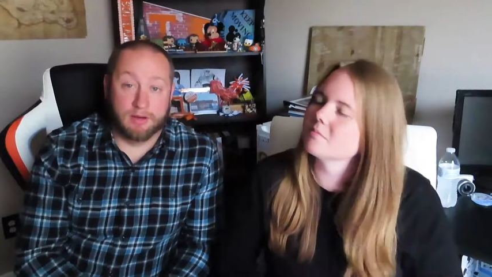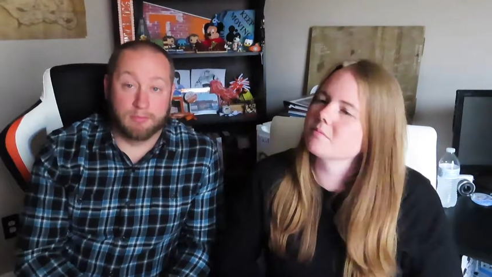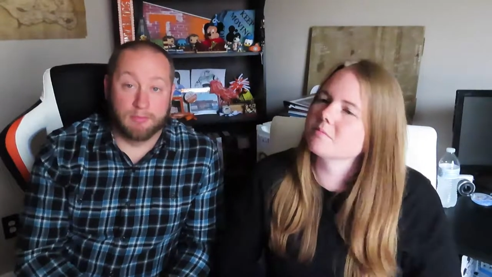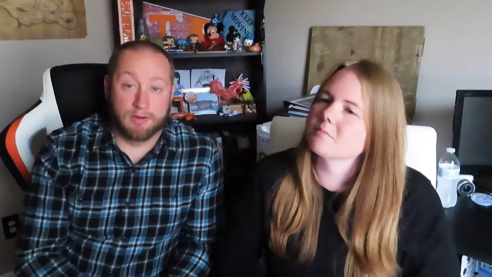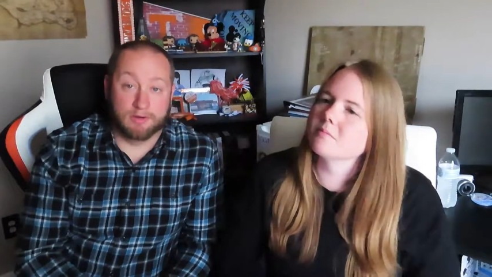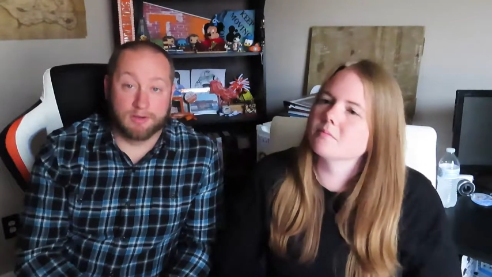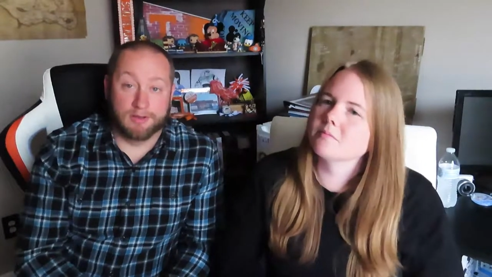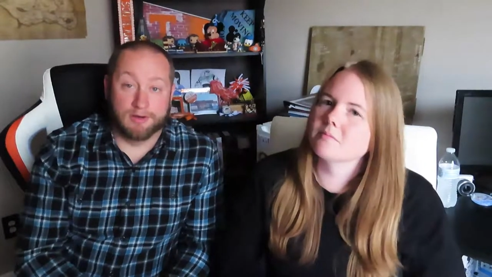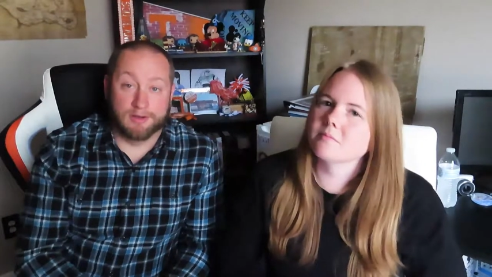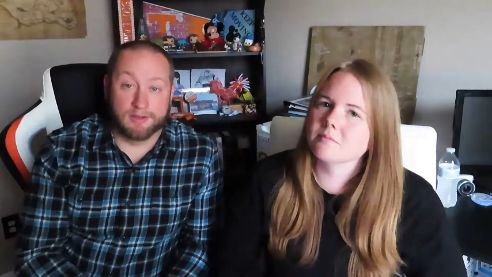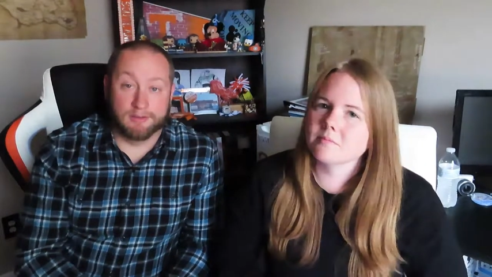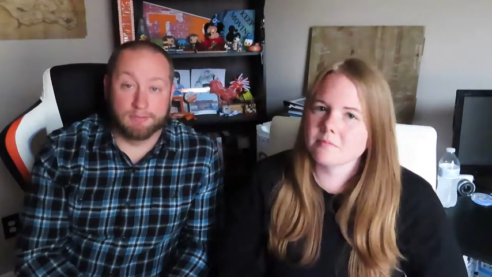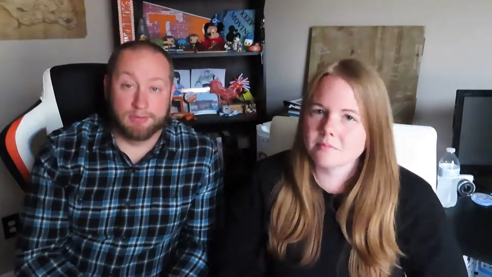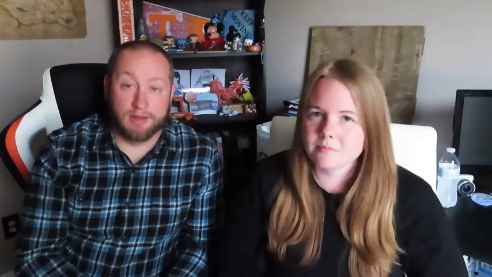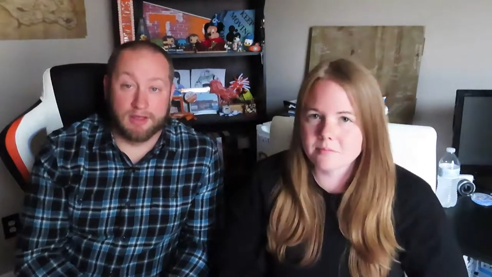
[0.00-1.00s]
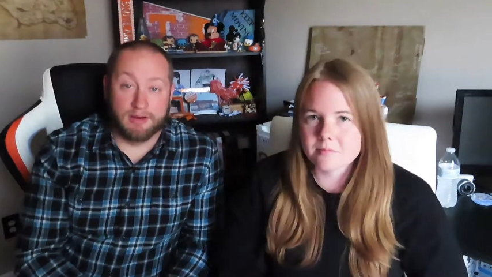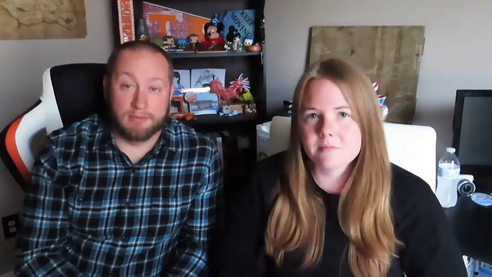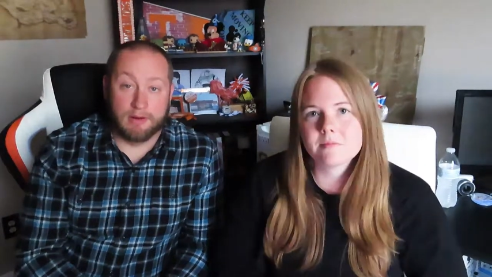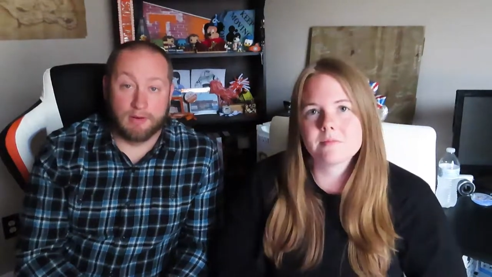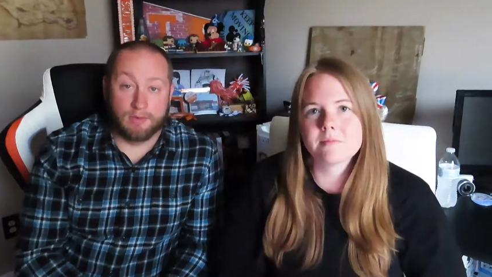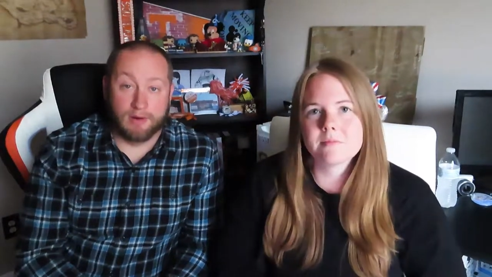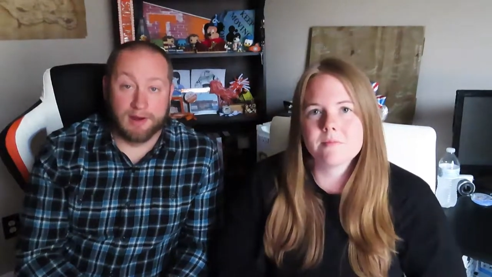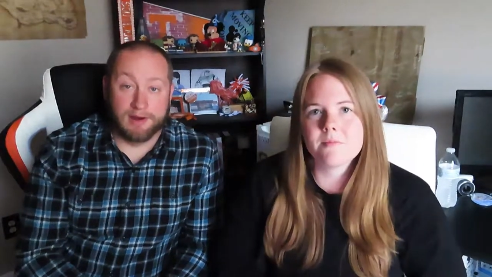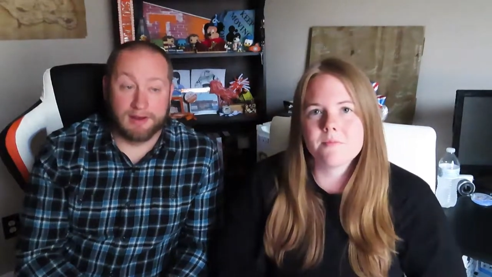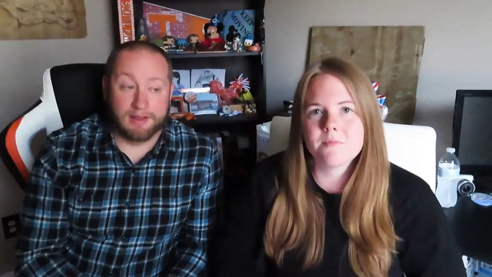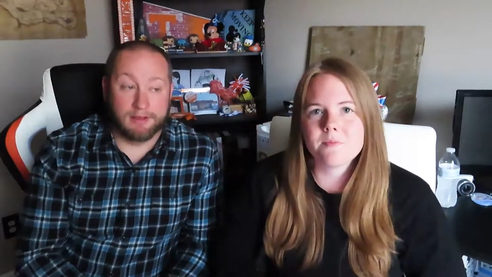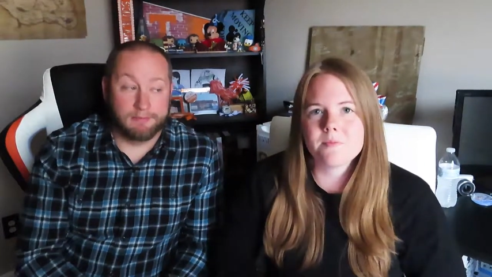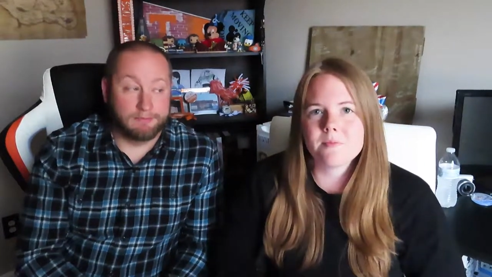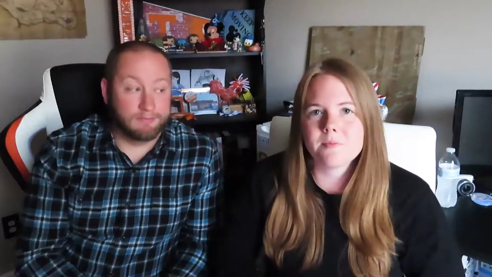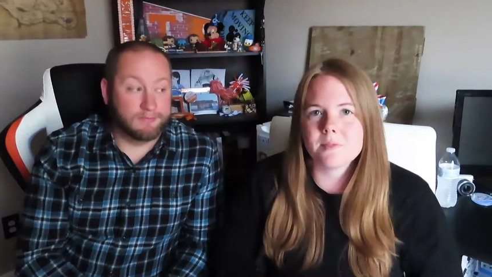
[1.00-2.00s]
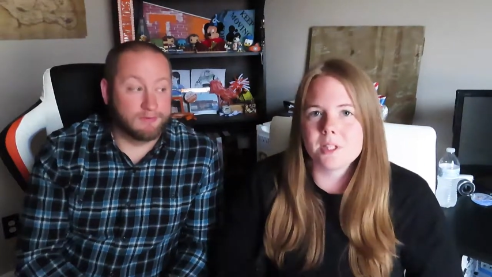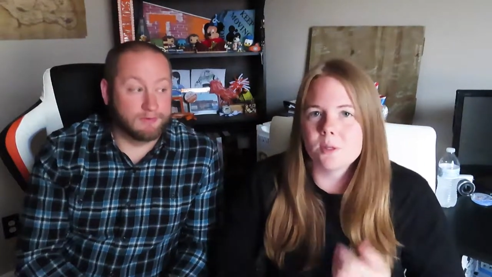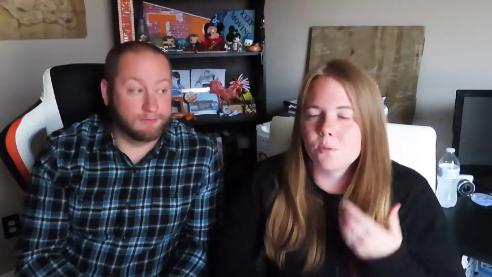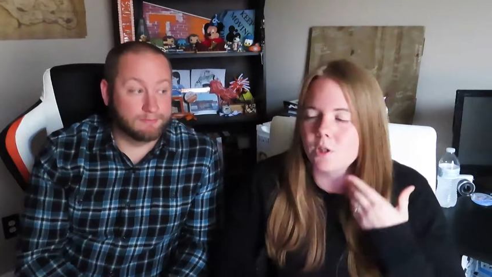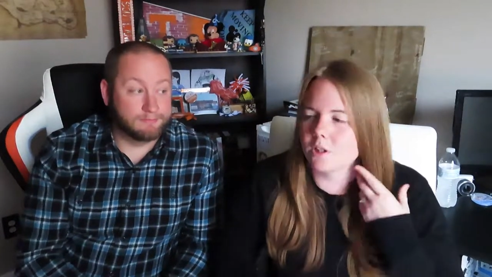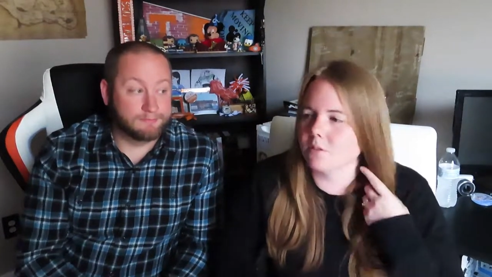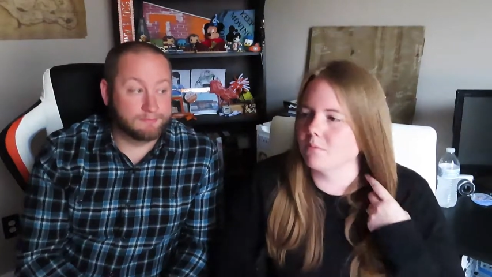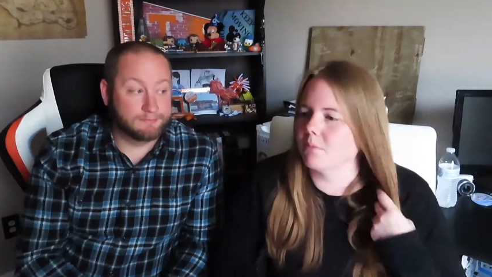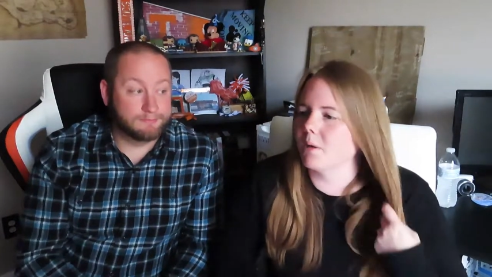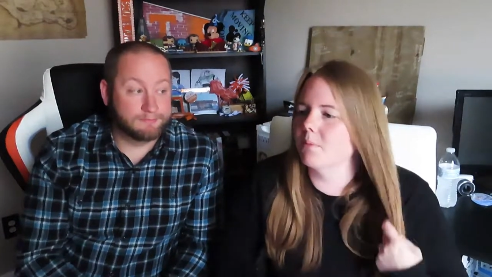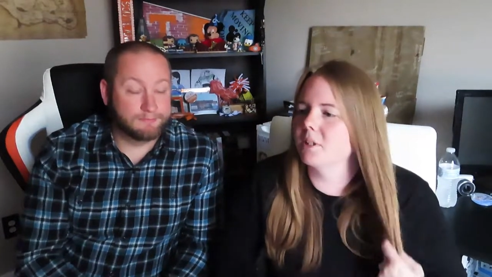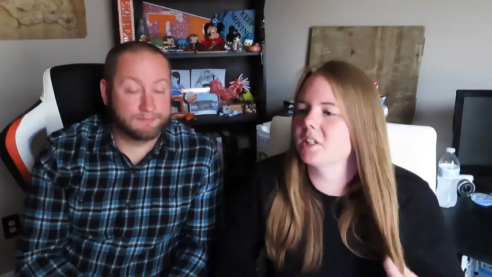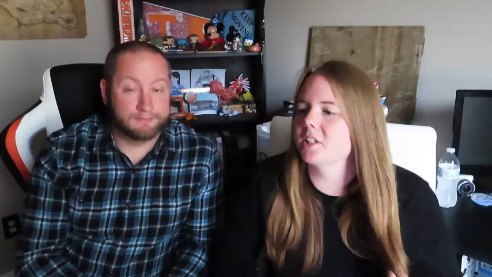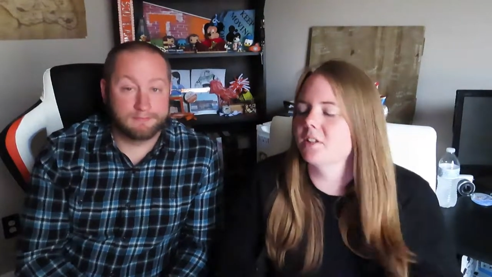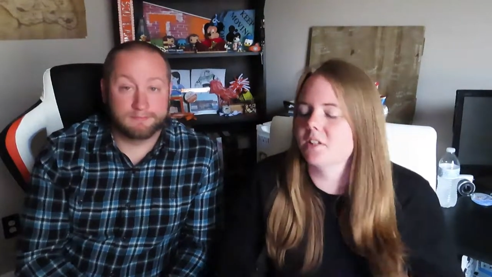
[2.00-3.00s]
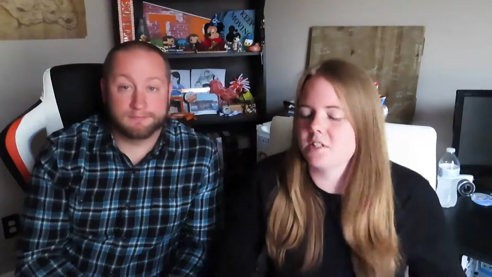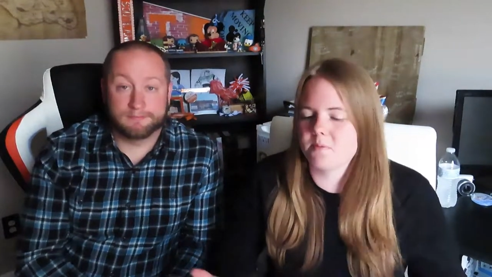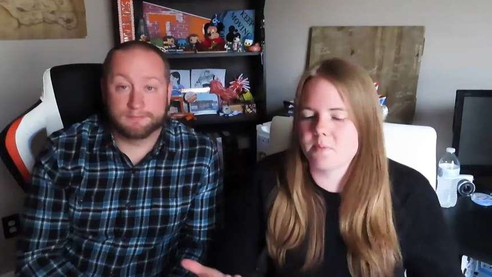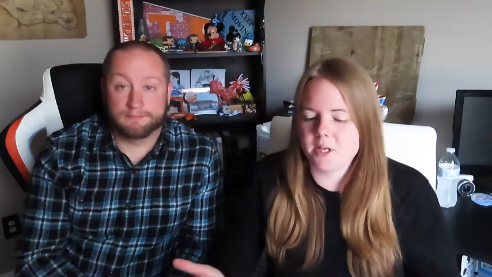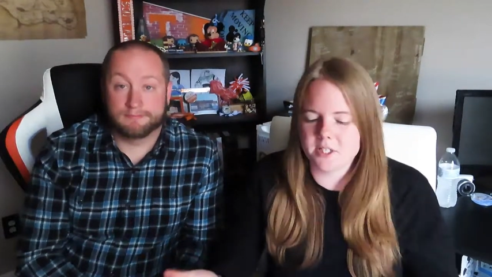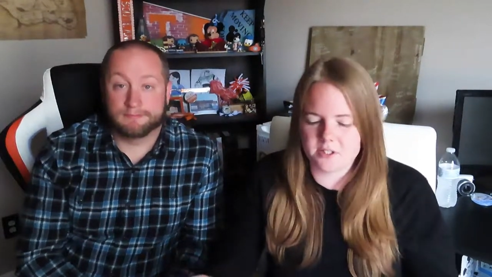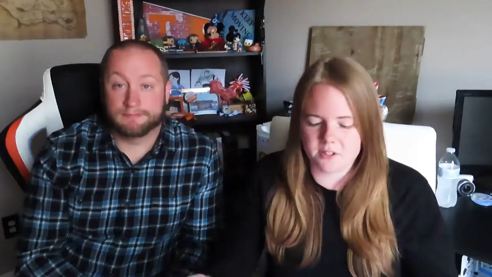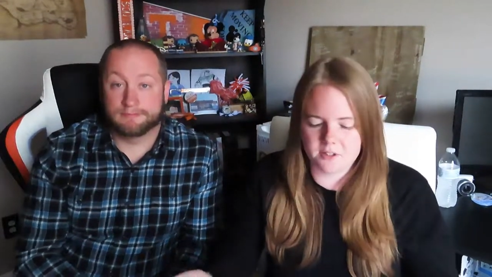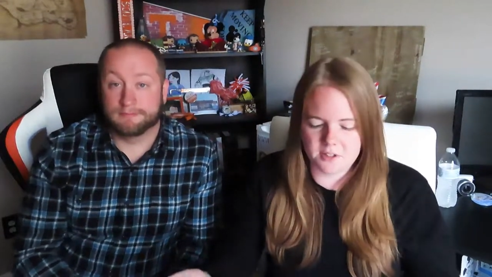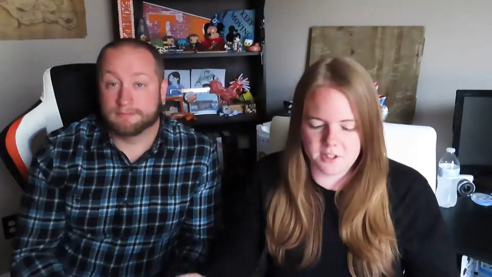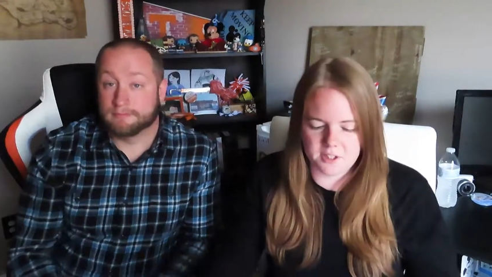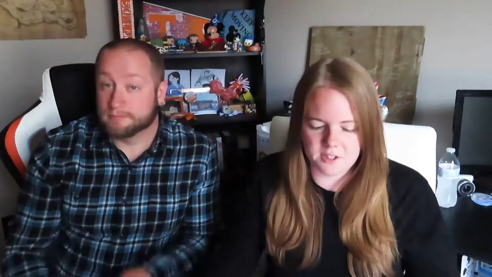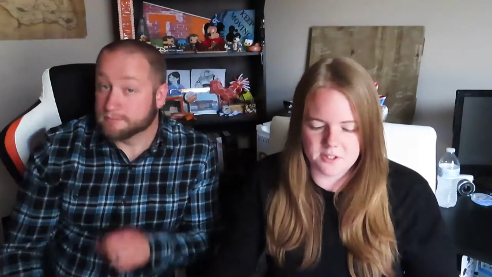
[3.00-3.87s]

Speaker 1: but I'm not going to complain about riding it.
Speaker 2: Well, my bucket list basically